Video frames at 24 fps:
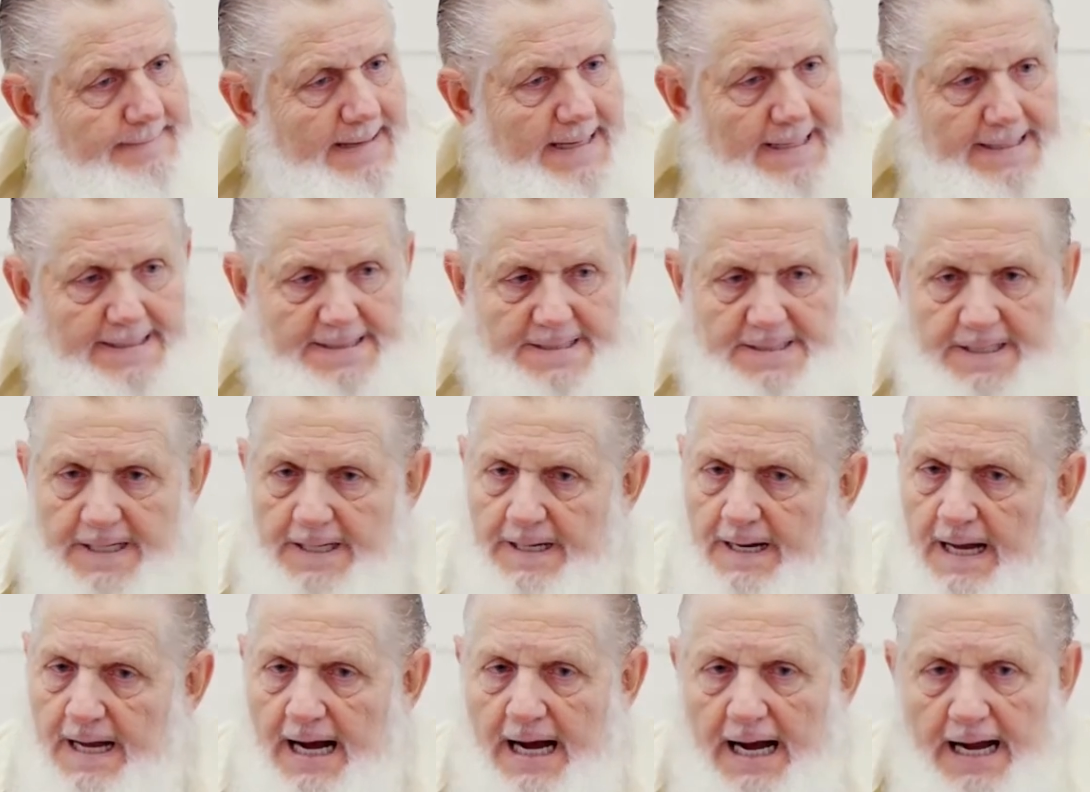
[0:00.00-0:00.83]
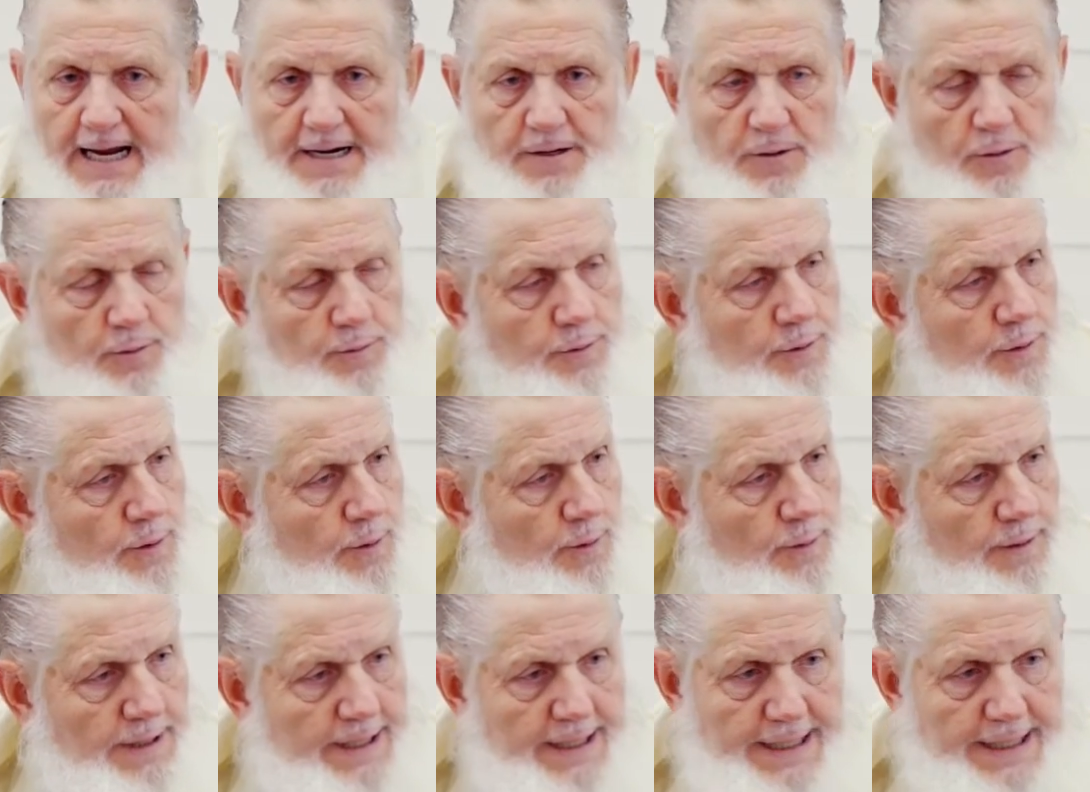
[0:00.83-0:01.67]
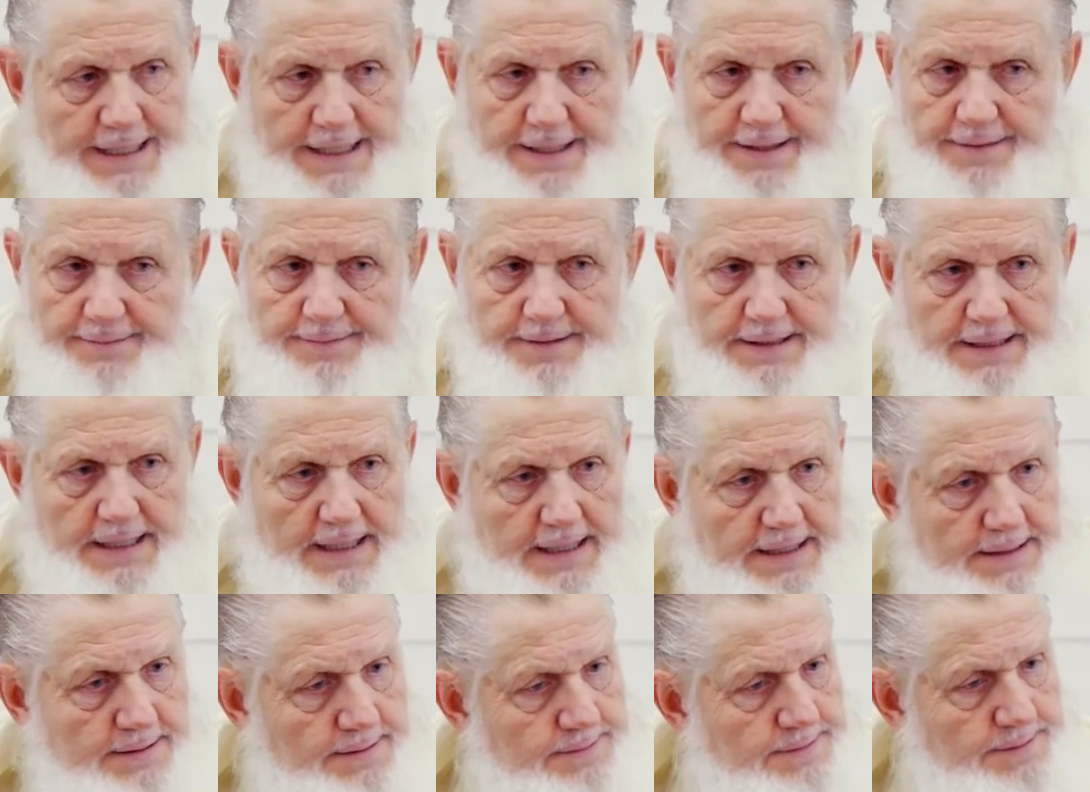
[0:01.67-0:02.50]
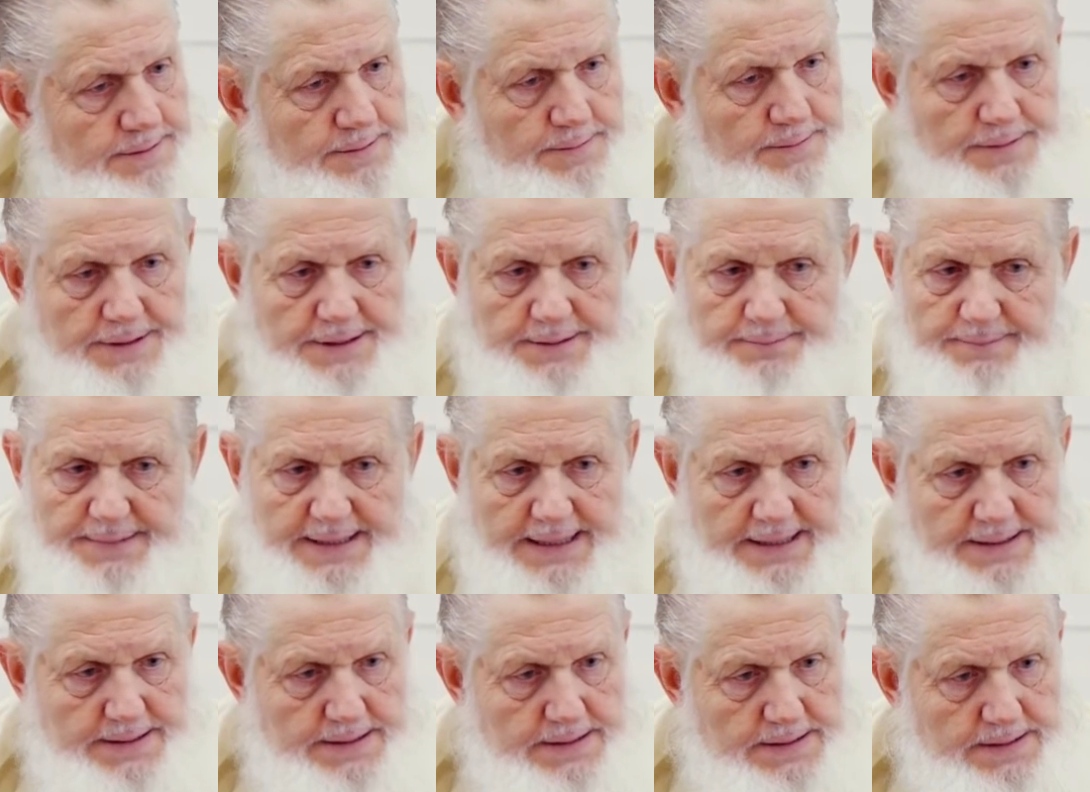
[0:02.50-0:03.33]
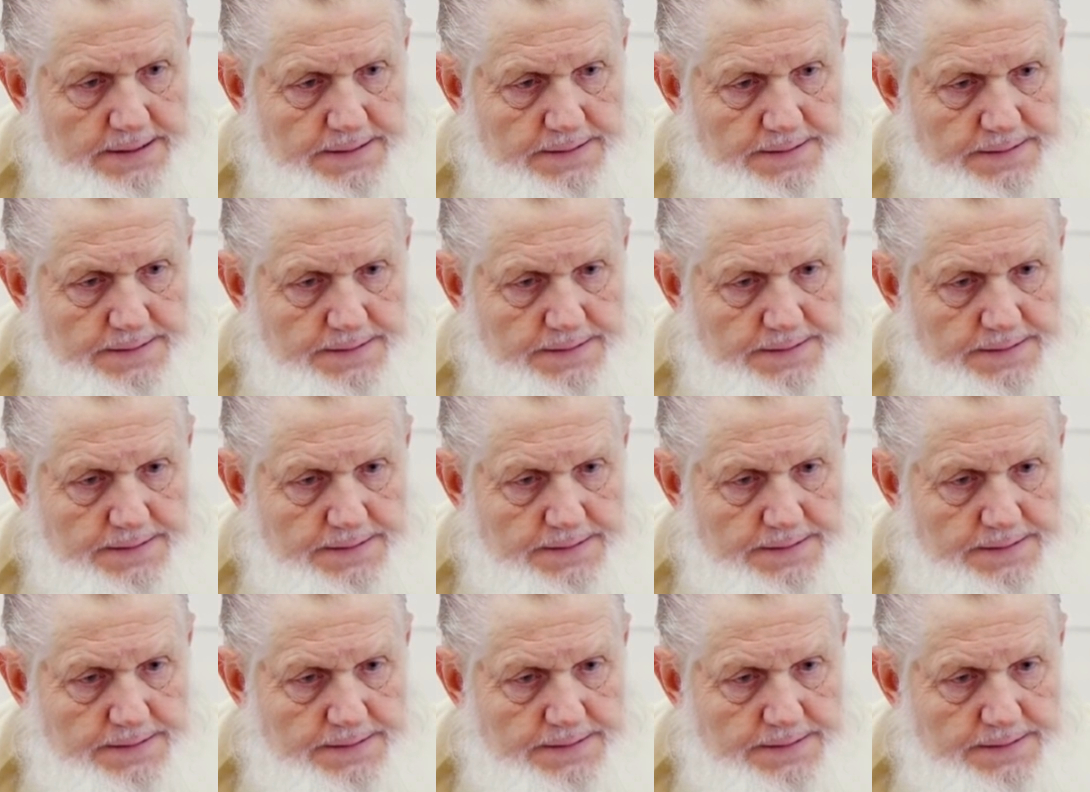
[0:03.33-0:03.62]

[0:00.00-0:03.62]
He said, I don't know any of it. I don't know what it means.